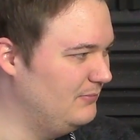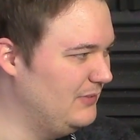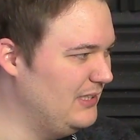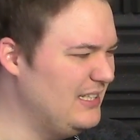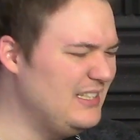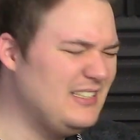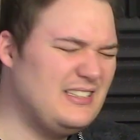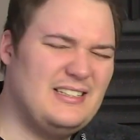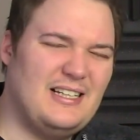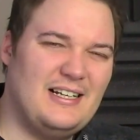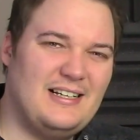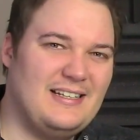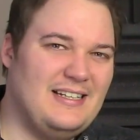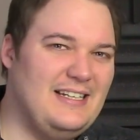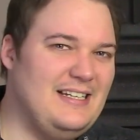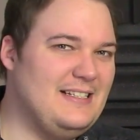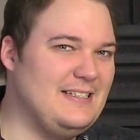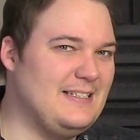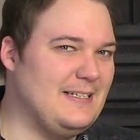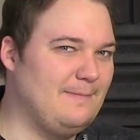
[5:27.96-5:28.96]
is not
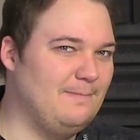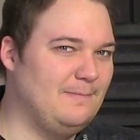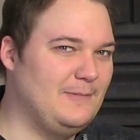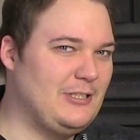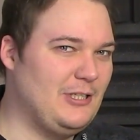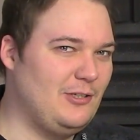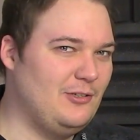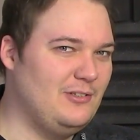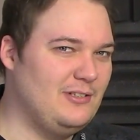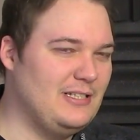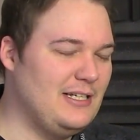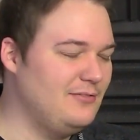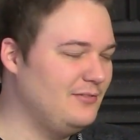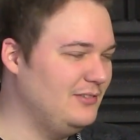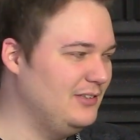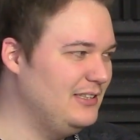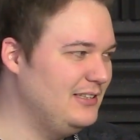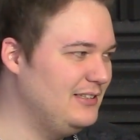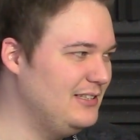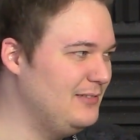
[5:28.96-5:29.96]
easy. So you
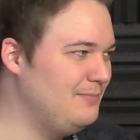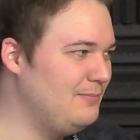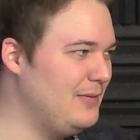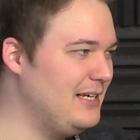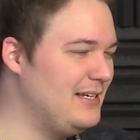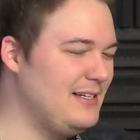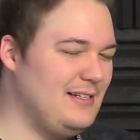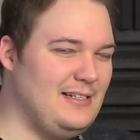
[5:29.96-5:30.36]
definitely didn't make